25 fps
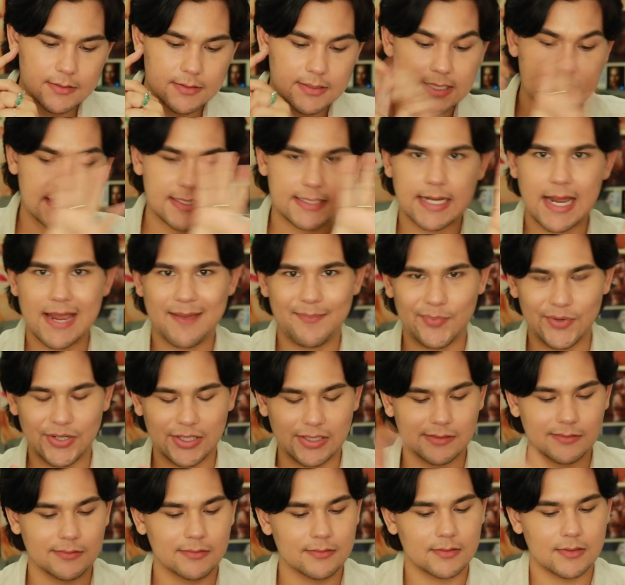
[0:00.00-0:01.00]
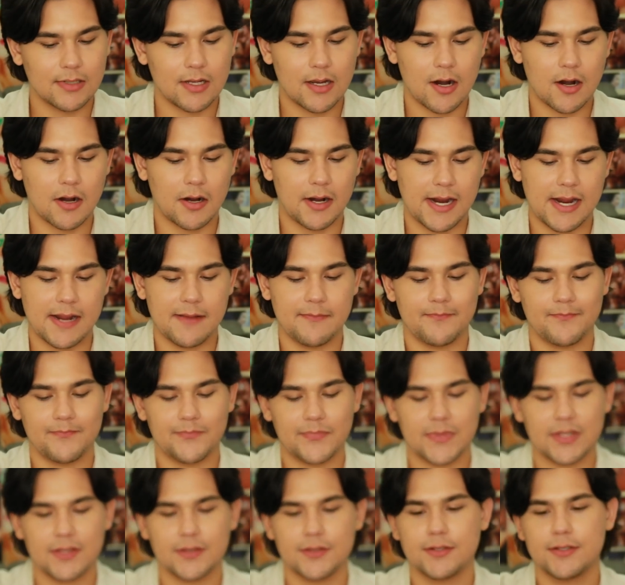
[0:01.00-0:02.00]
Disciple. All right.
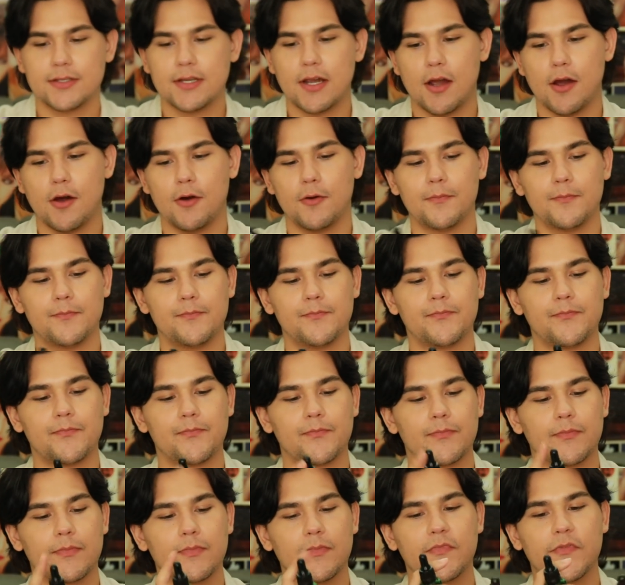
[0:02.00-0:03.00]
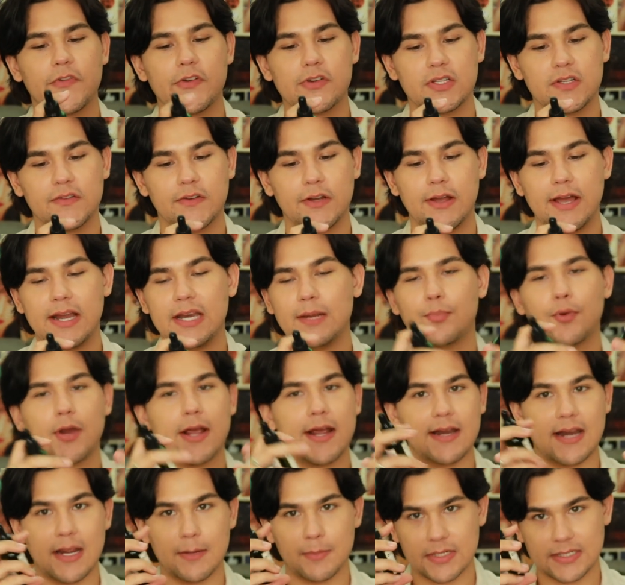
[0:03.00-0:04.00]
So, first of all, any
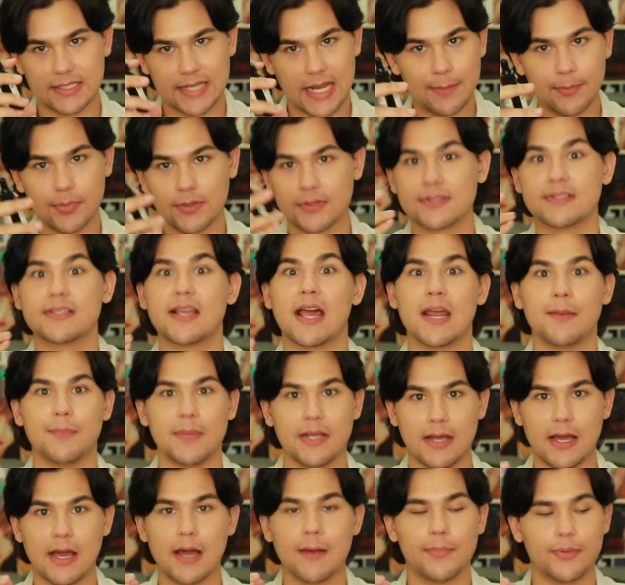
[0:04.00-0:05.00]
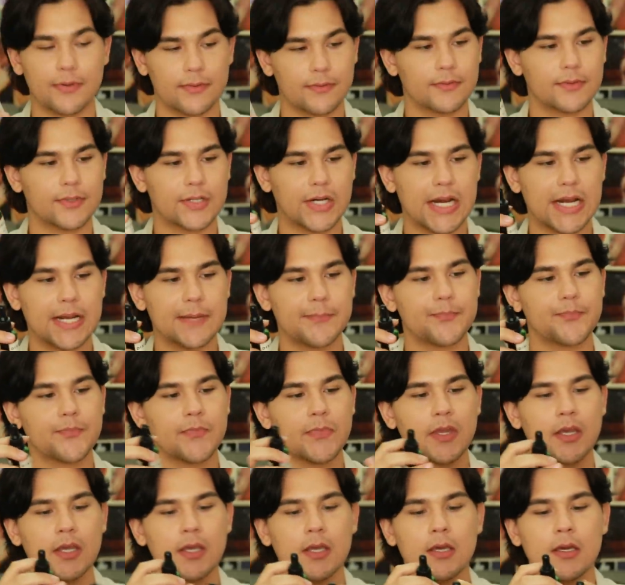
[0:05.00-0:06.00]
brand name Disciple, sign me up, right?
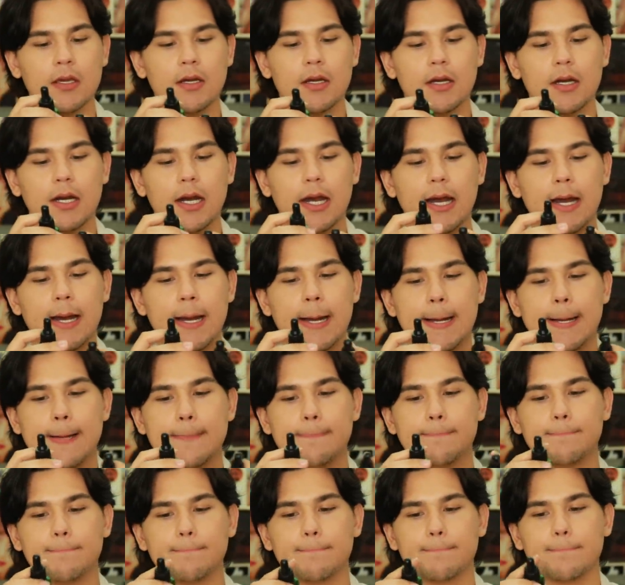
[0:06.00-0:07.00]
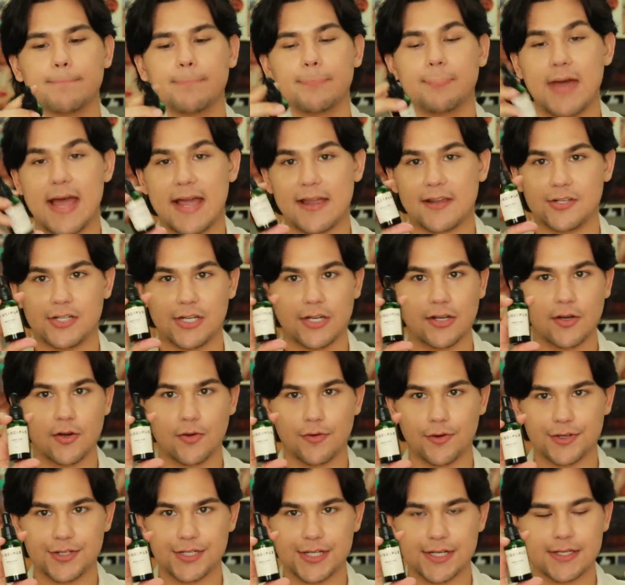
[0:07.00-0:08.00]
Um, packaging,
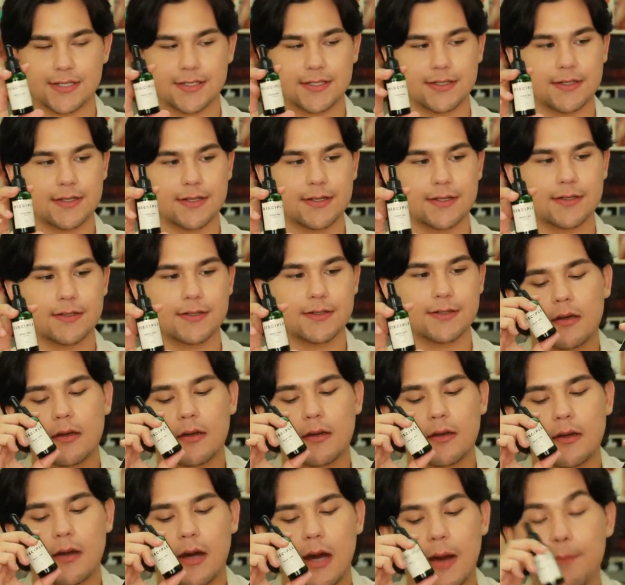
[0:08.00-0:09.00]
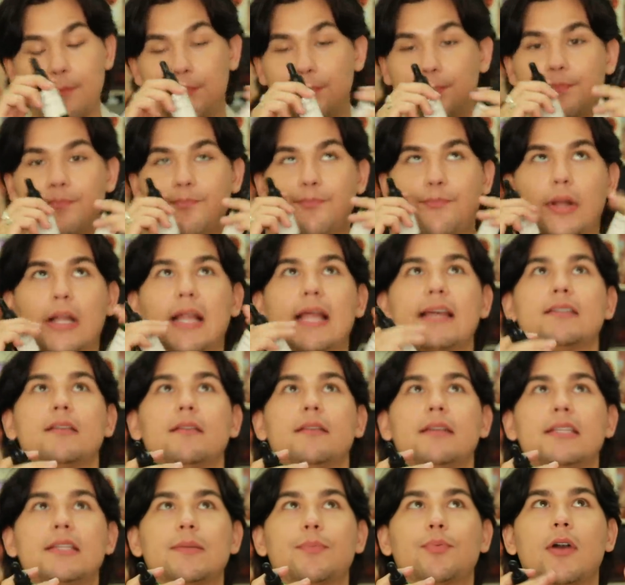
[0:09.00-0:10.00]
gorgeous. I'm
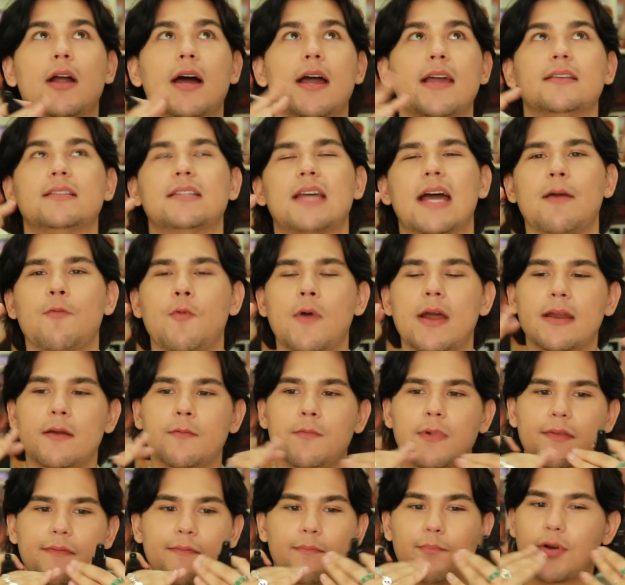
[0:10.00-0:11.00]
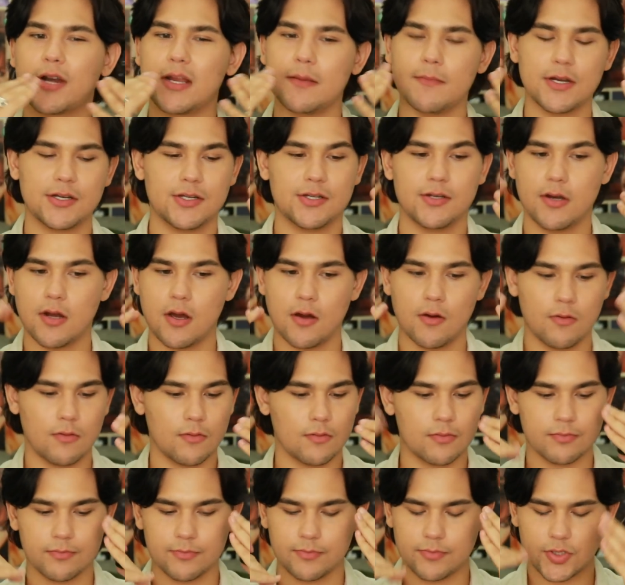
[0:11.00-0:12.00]
pleasantly surprised. I went in with pretty much
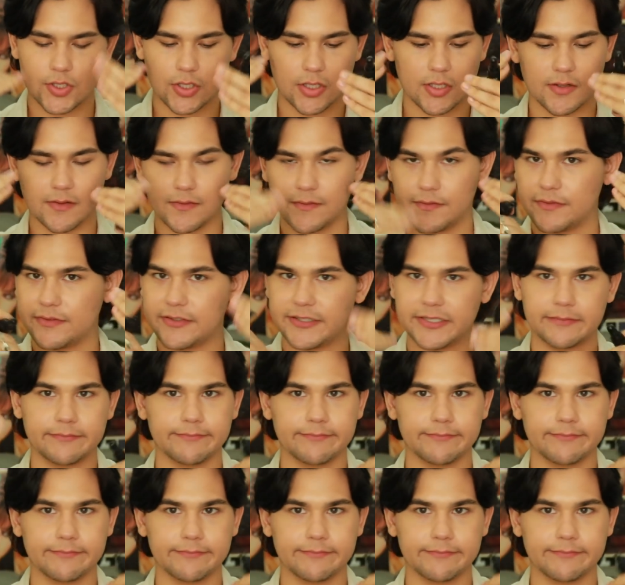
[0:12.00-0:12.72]
no sort of